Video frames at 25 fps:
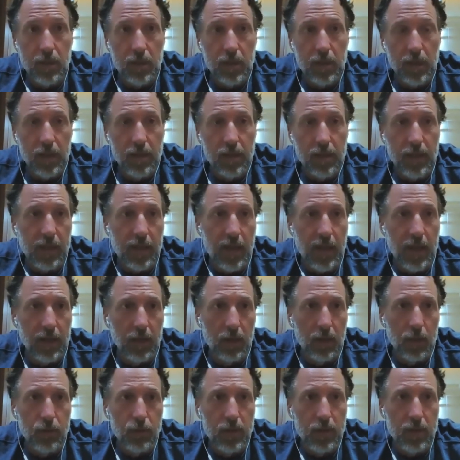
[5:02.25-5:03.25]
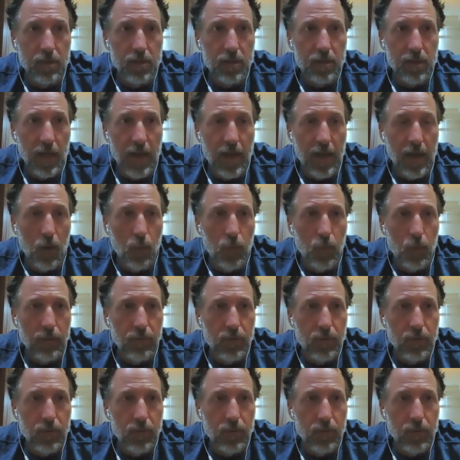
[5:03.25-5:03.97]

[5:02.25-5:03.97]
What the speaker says: And I think I alluded to how we